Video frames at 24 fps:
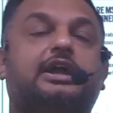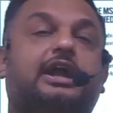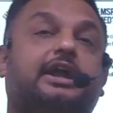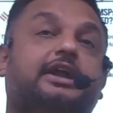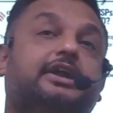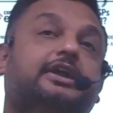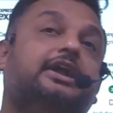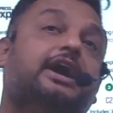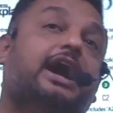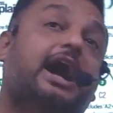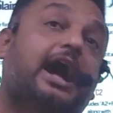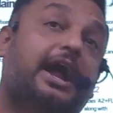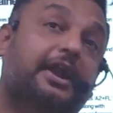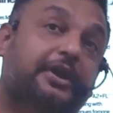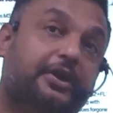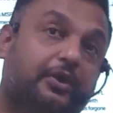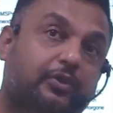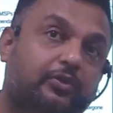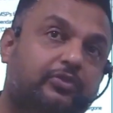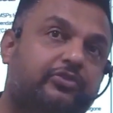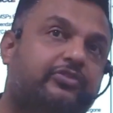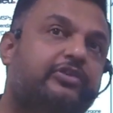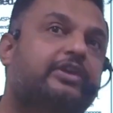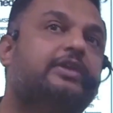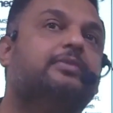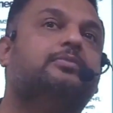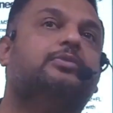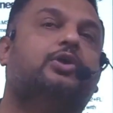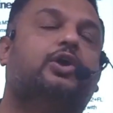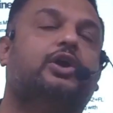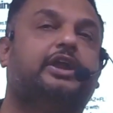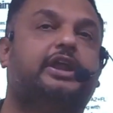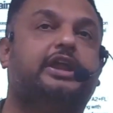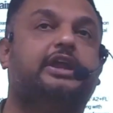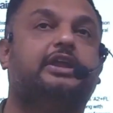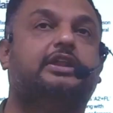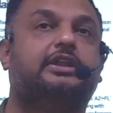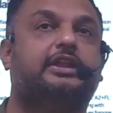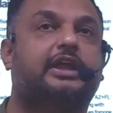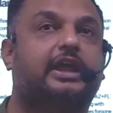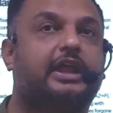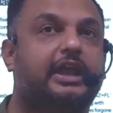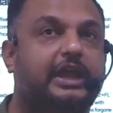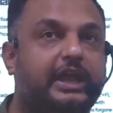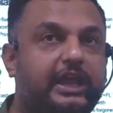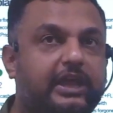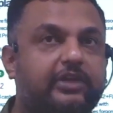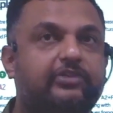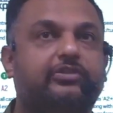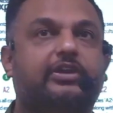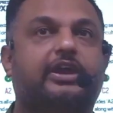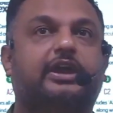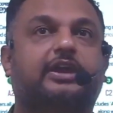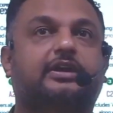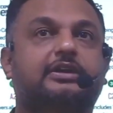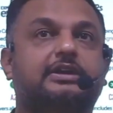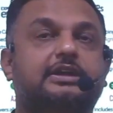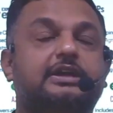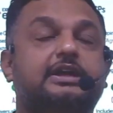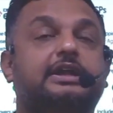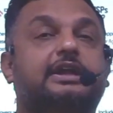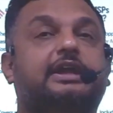and the announcing body, there is a